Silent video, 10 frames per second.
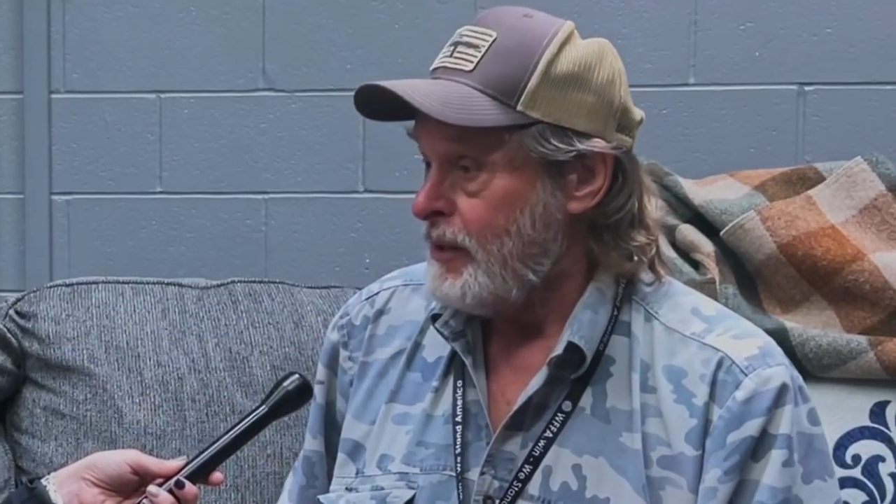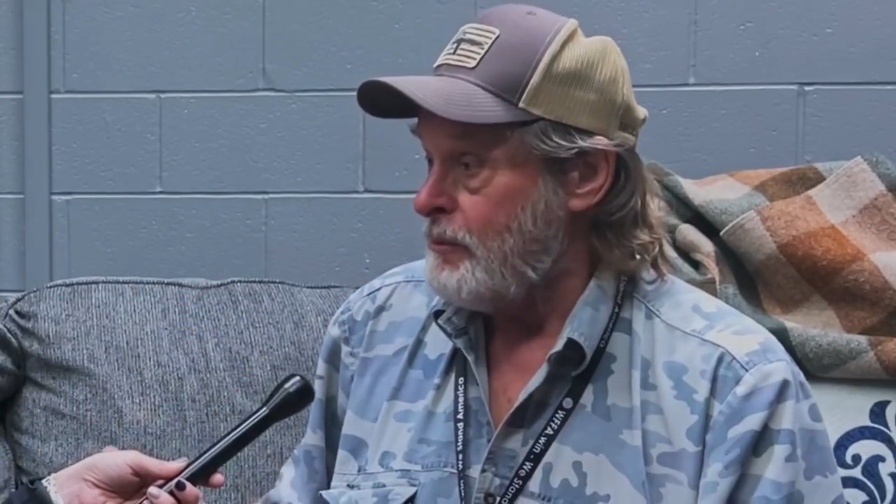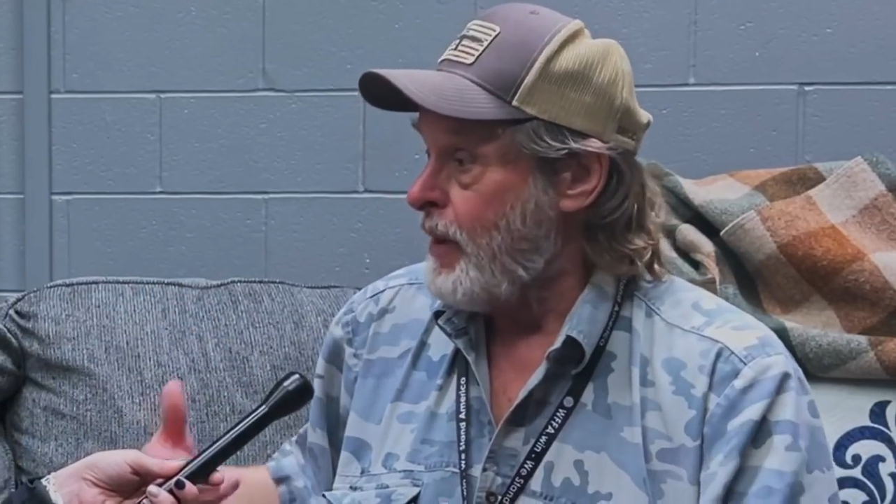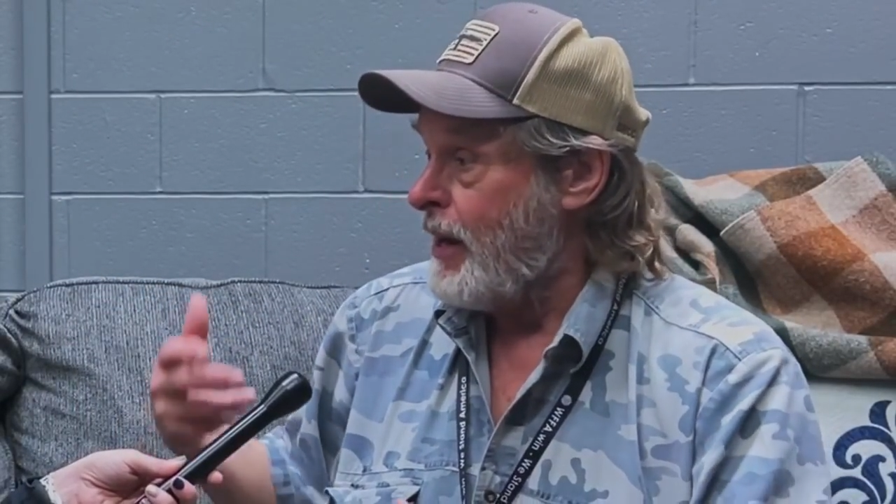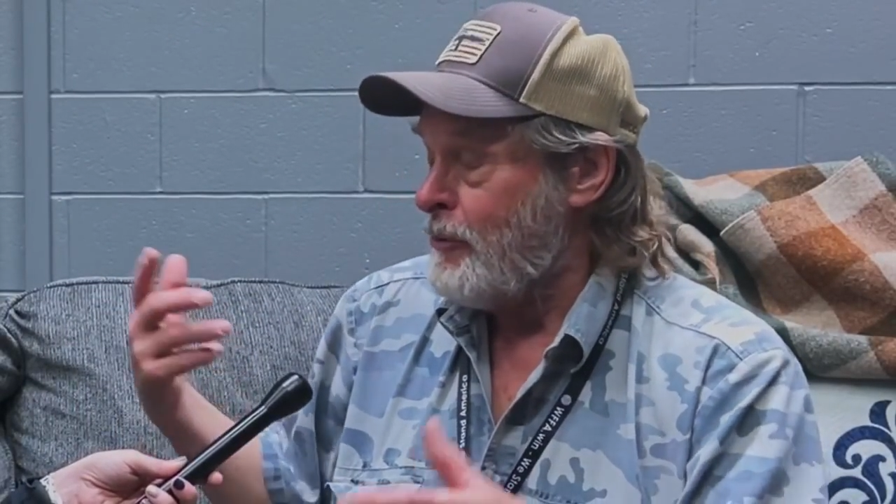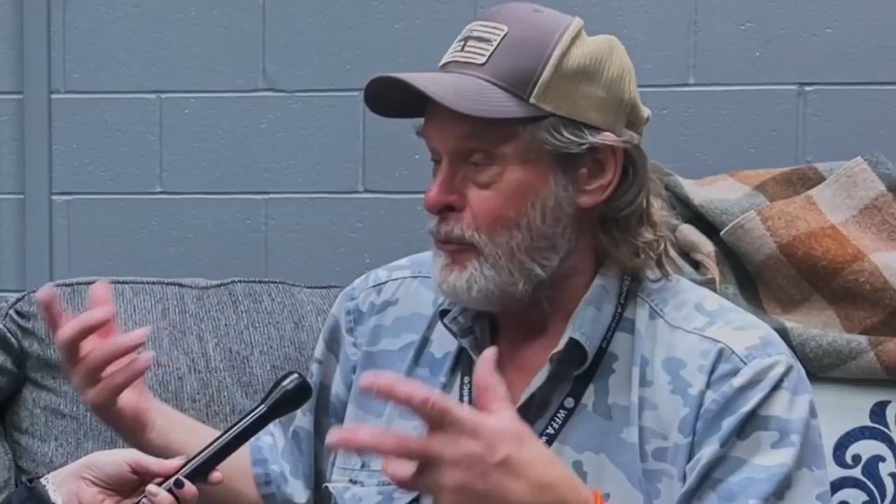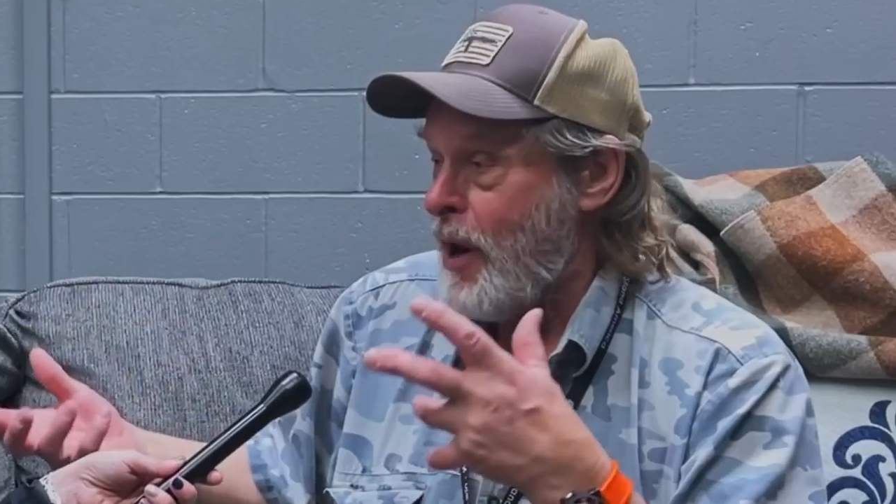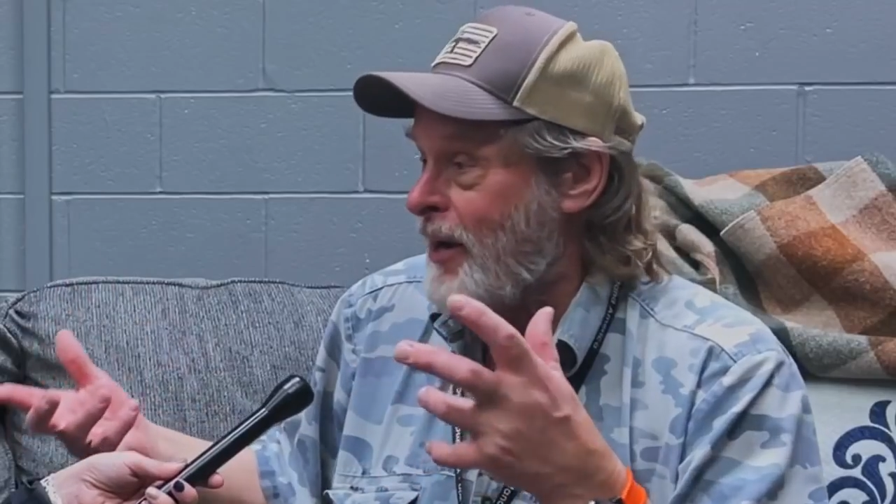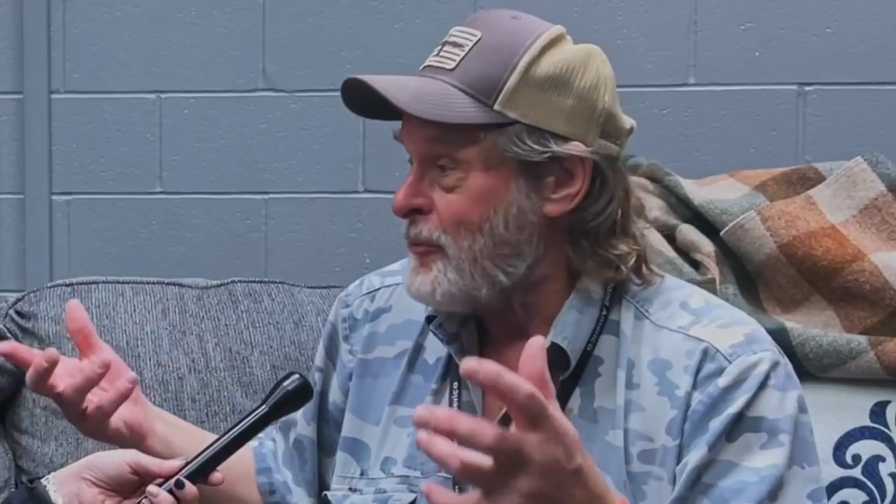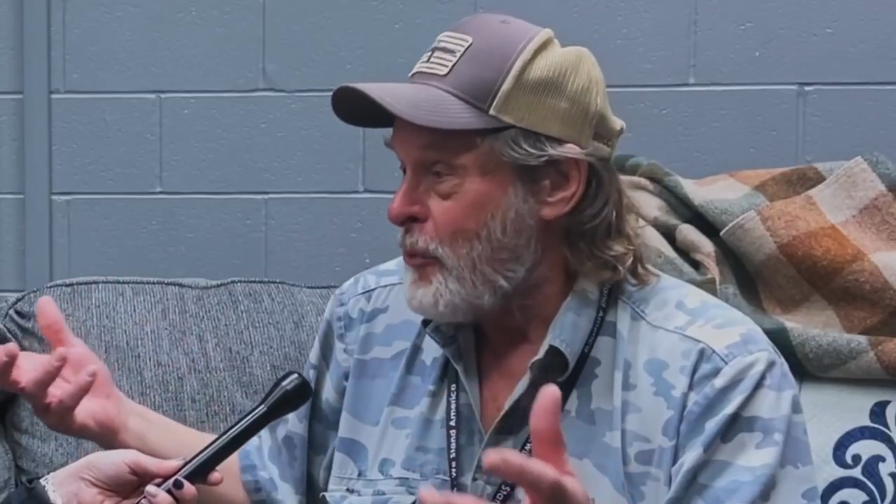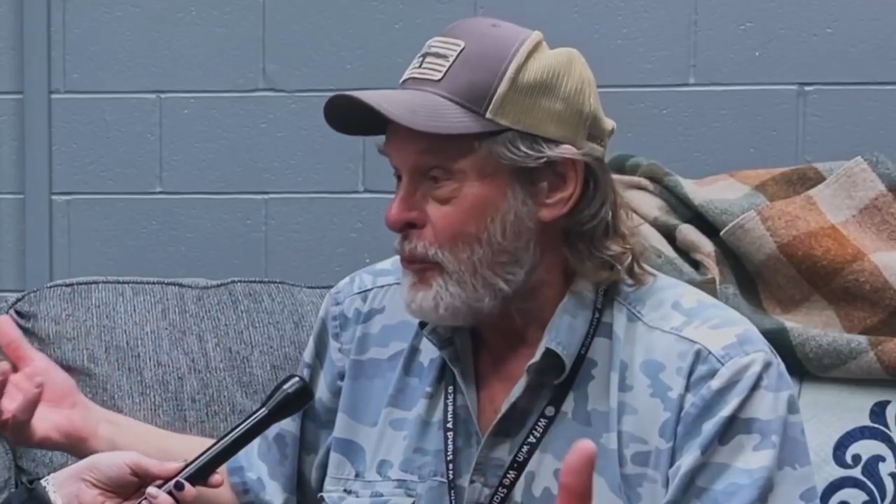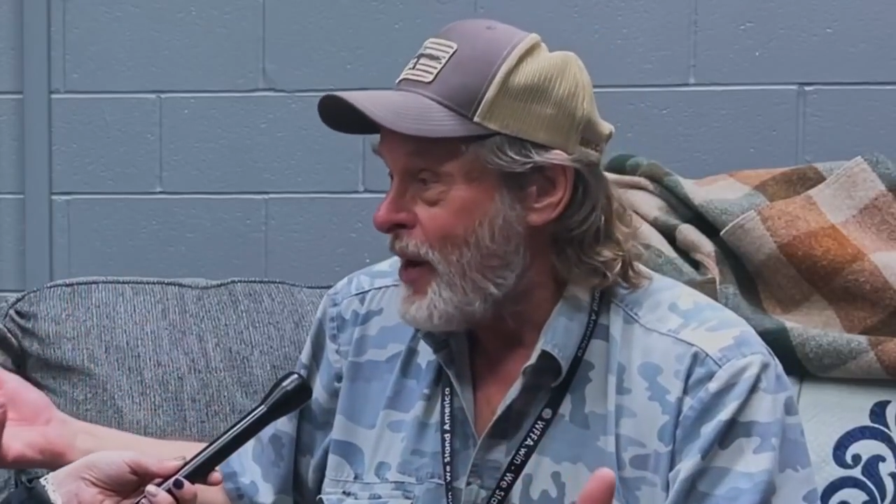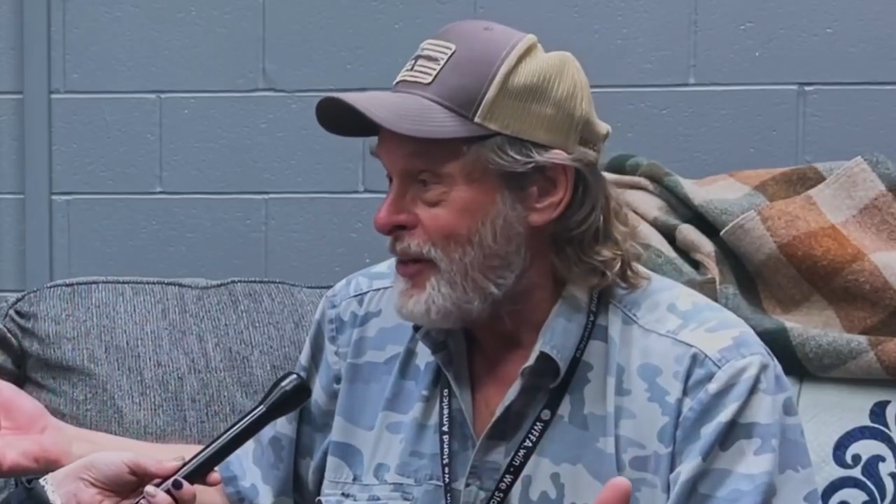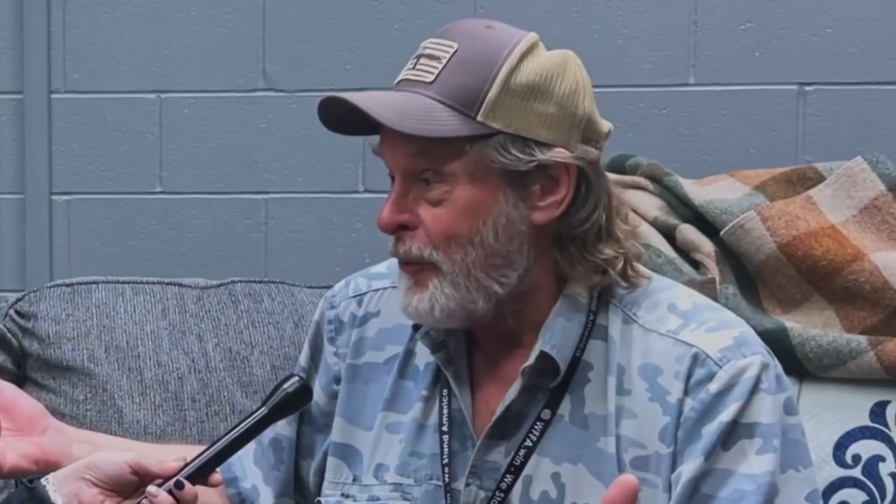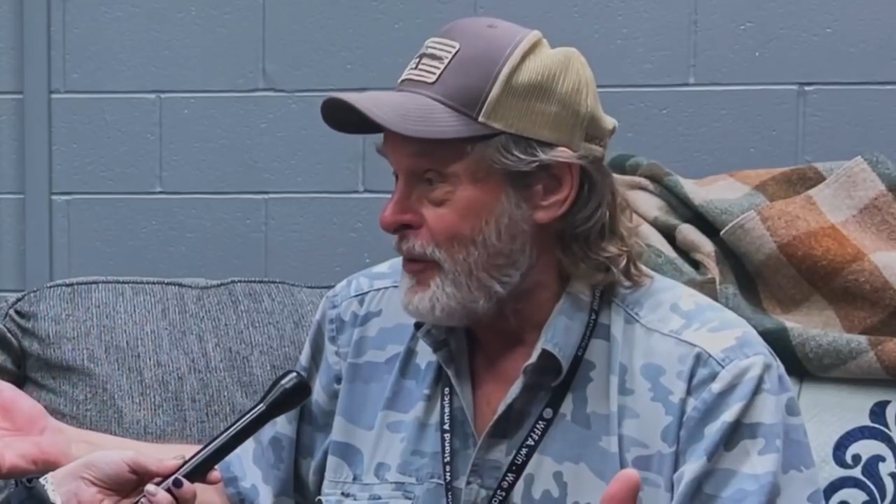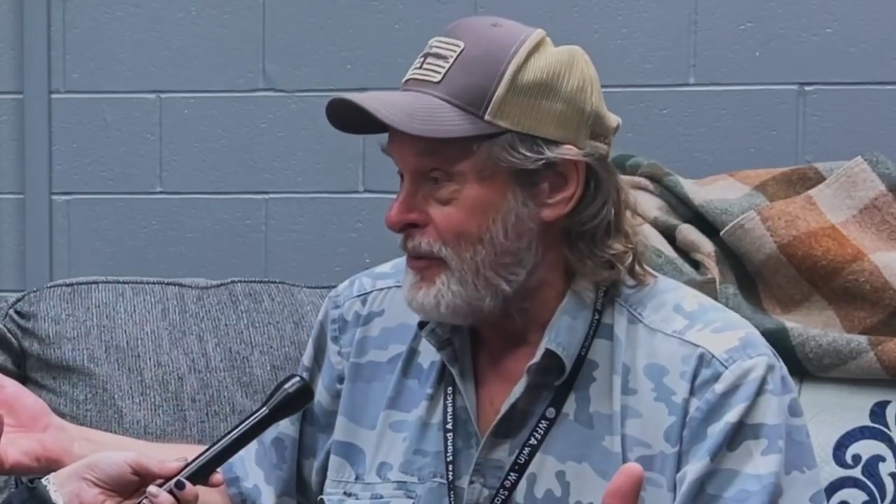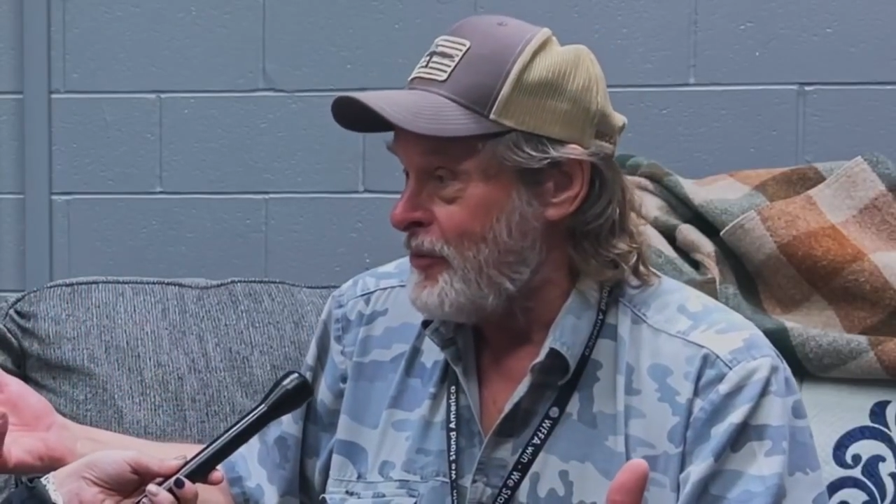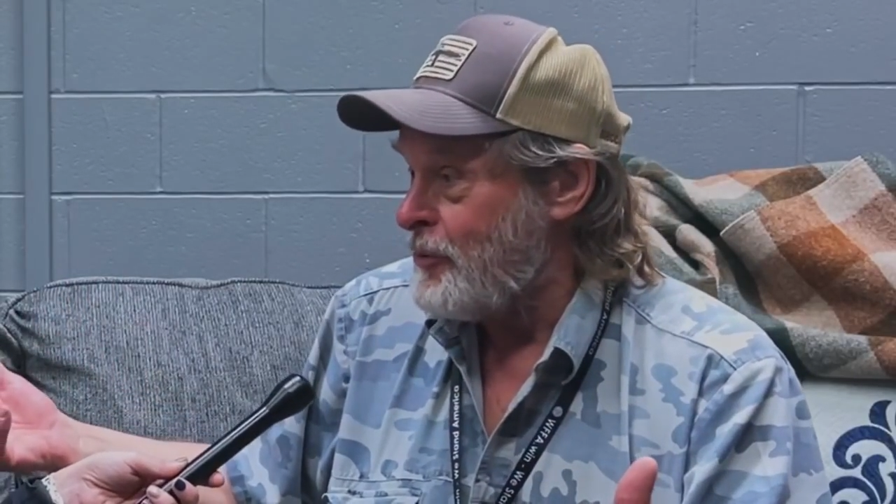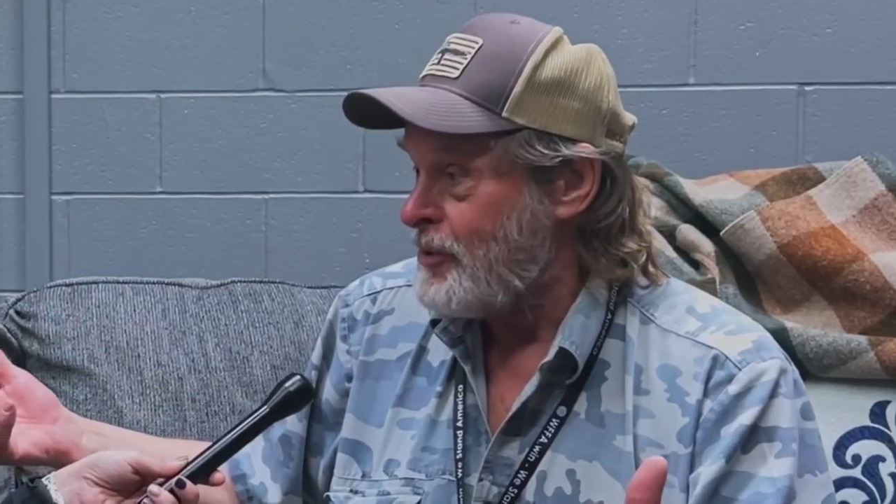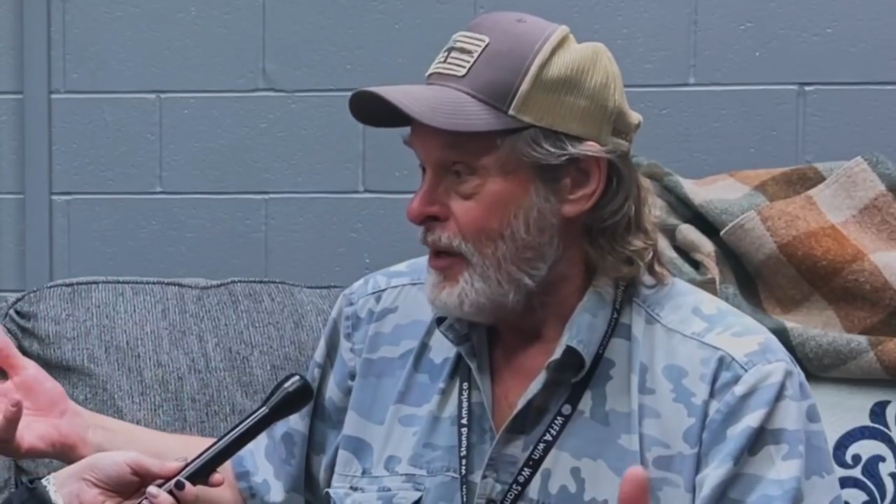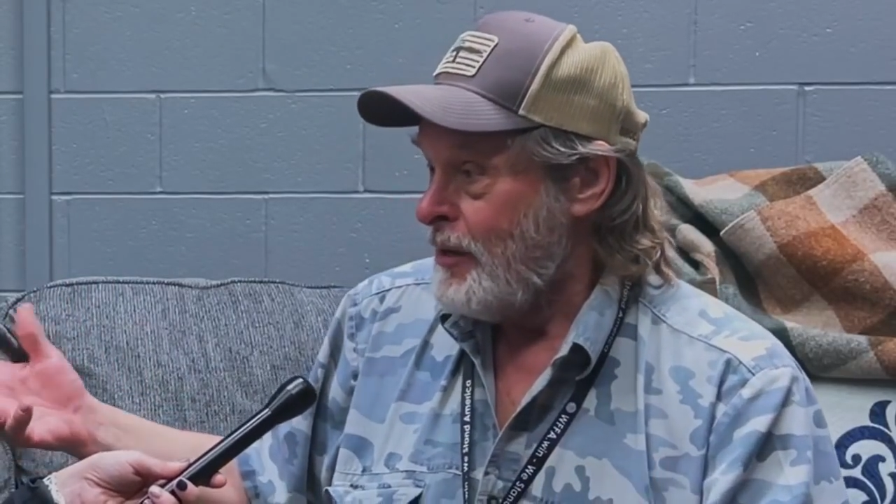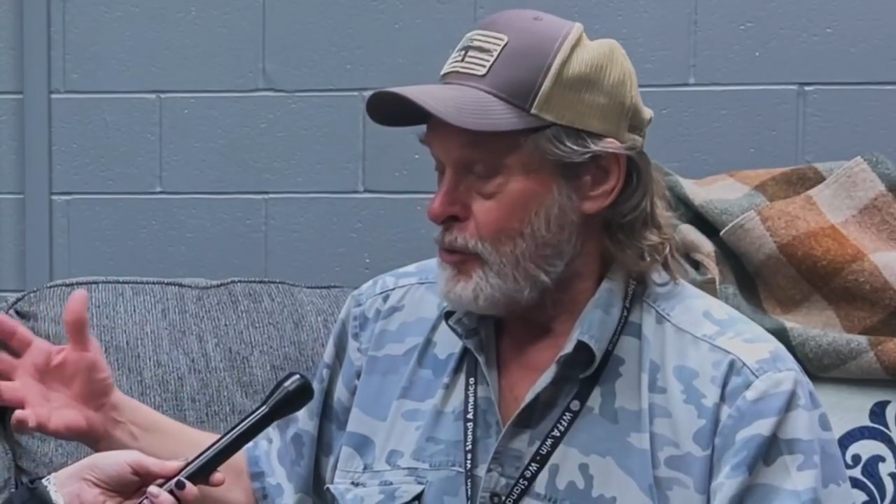in my rock and roll radio interviews.